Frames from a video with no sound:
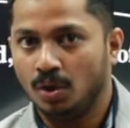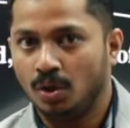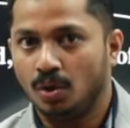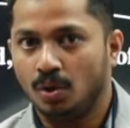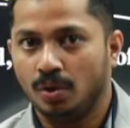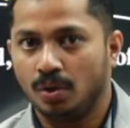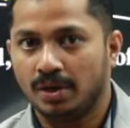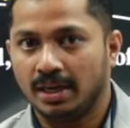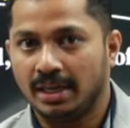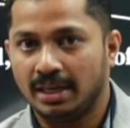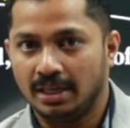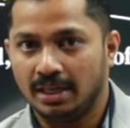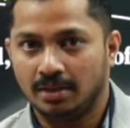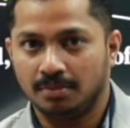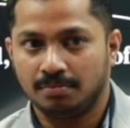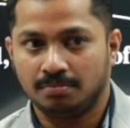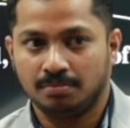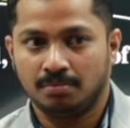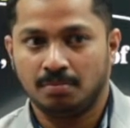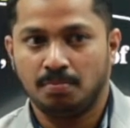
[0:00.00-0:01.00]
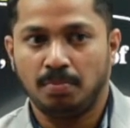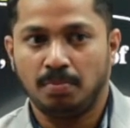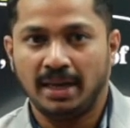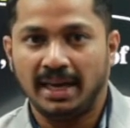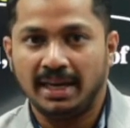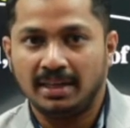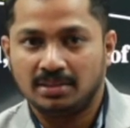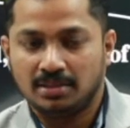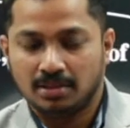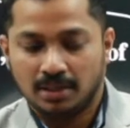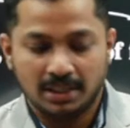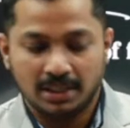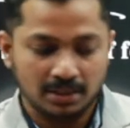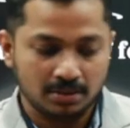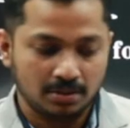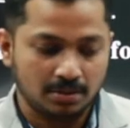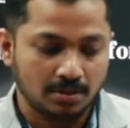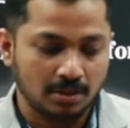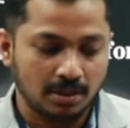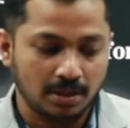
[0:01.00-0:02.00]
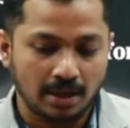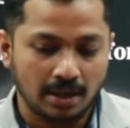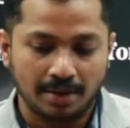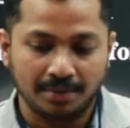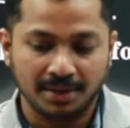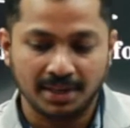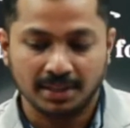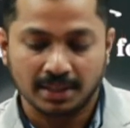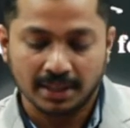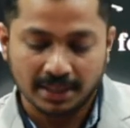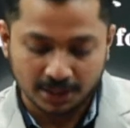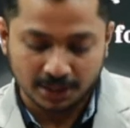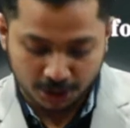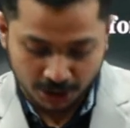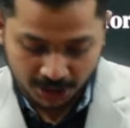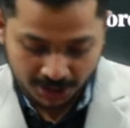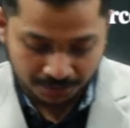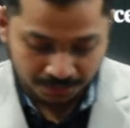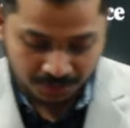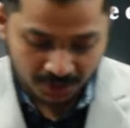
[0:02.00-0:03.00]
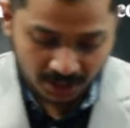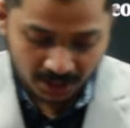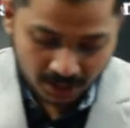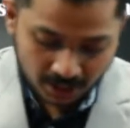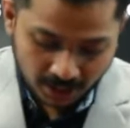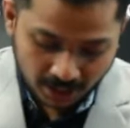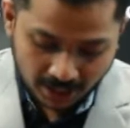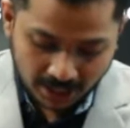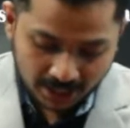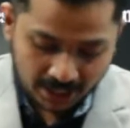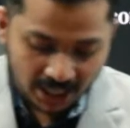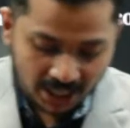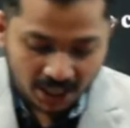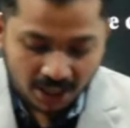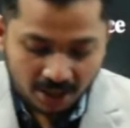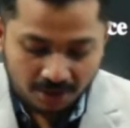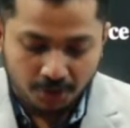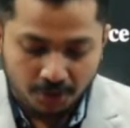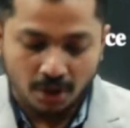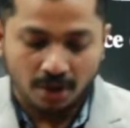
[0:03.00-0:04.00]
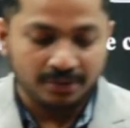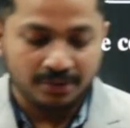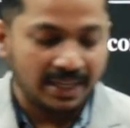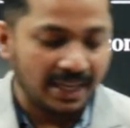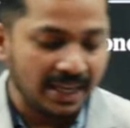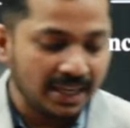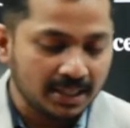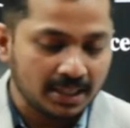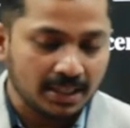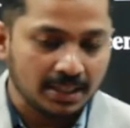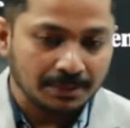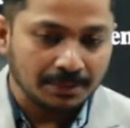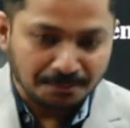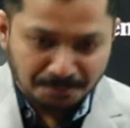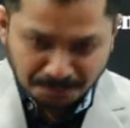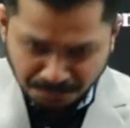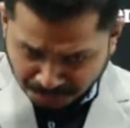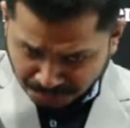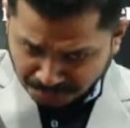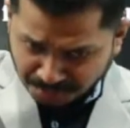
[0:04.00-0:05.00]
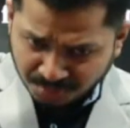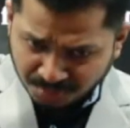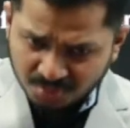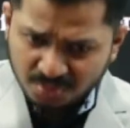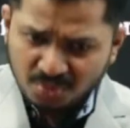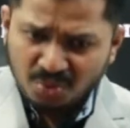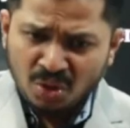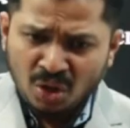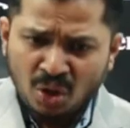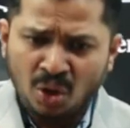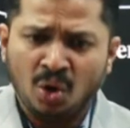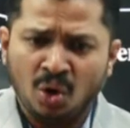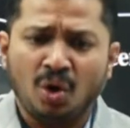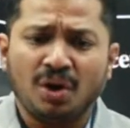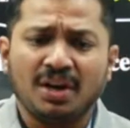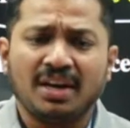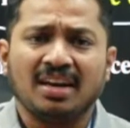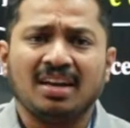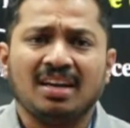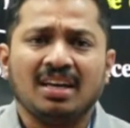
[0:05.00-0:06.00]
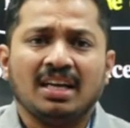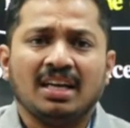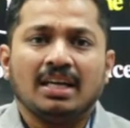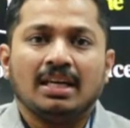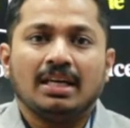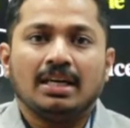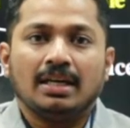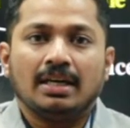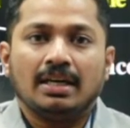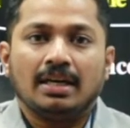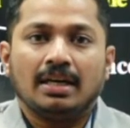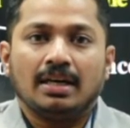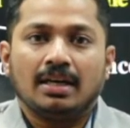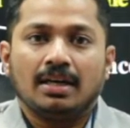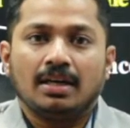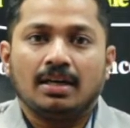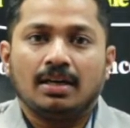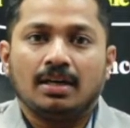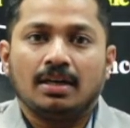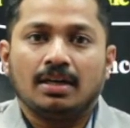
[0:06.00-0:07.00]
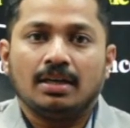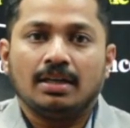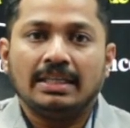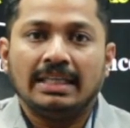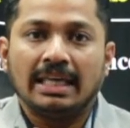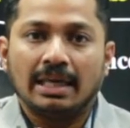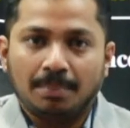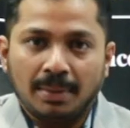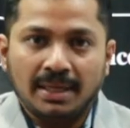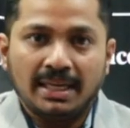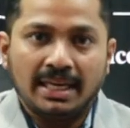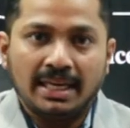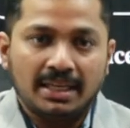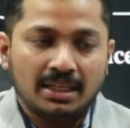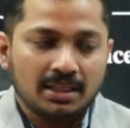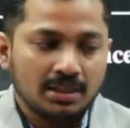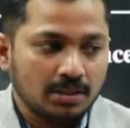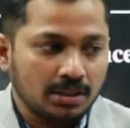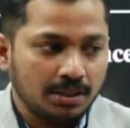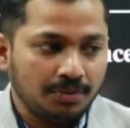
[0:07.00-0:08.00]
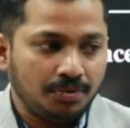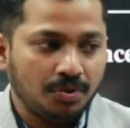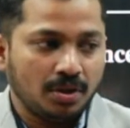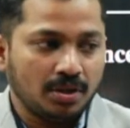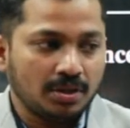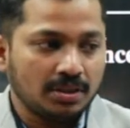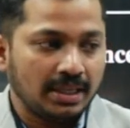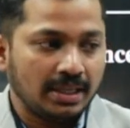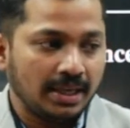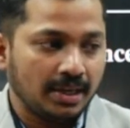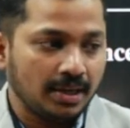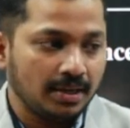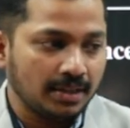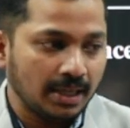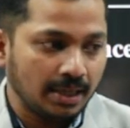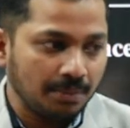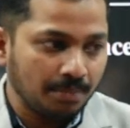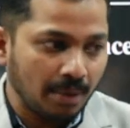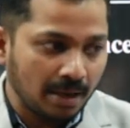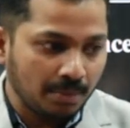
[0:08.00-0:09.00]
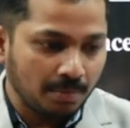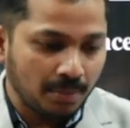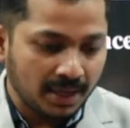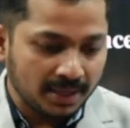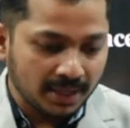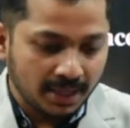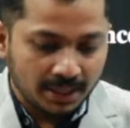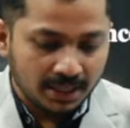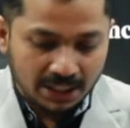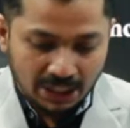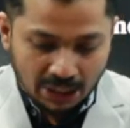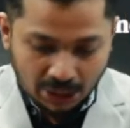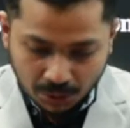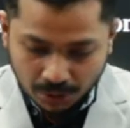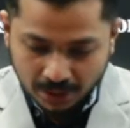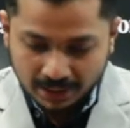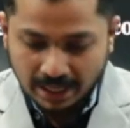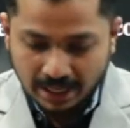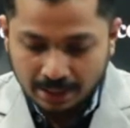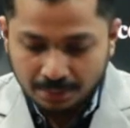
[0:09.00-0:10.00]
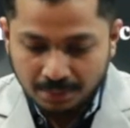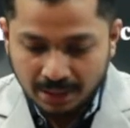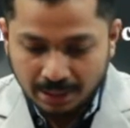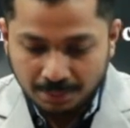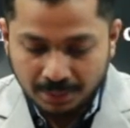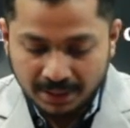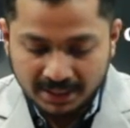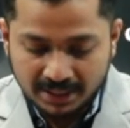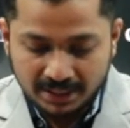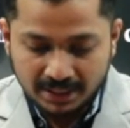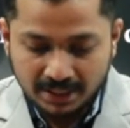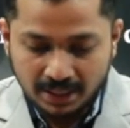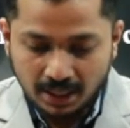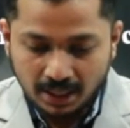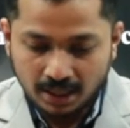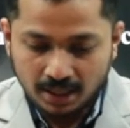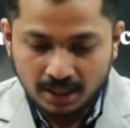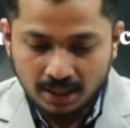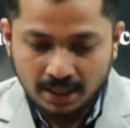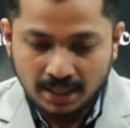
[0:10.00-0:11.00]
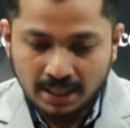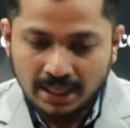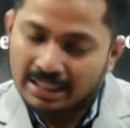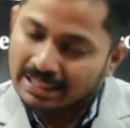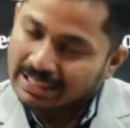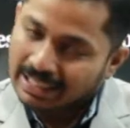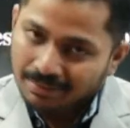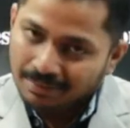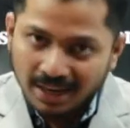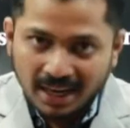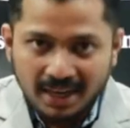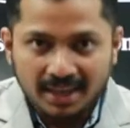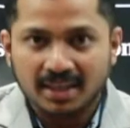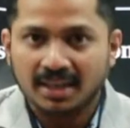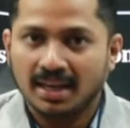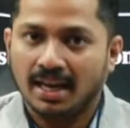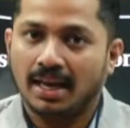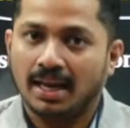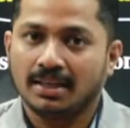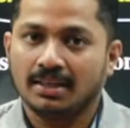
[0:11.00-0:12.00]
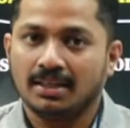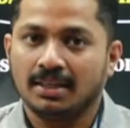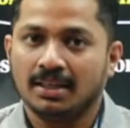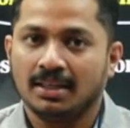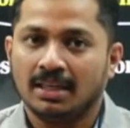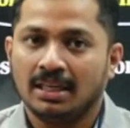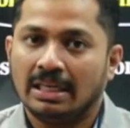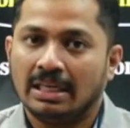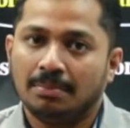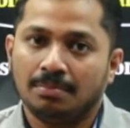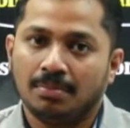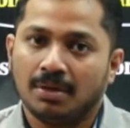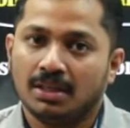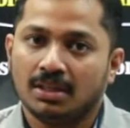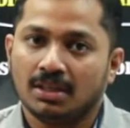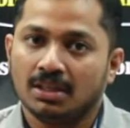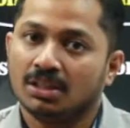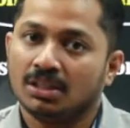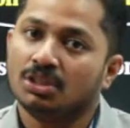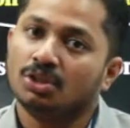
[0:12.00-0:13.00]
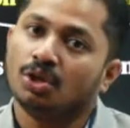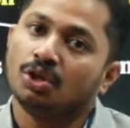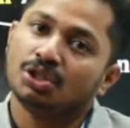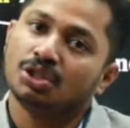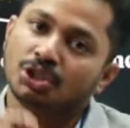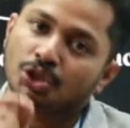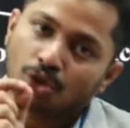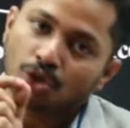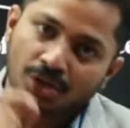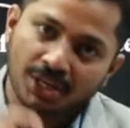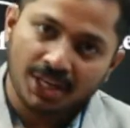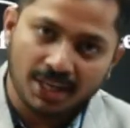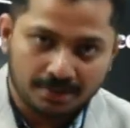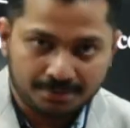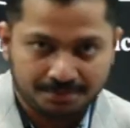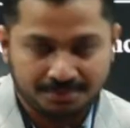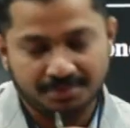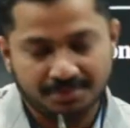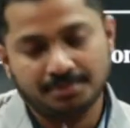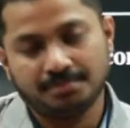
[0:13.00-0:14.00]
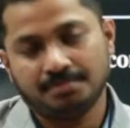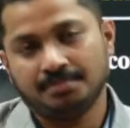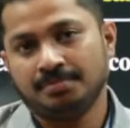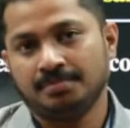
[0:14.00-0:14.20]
or any plates that is having in the kitchen, and if you have got nearby it, if you have taken that bar magnet near to that aluminium material, they will attract but not strong enough.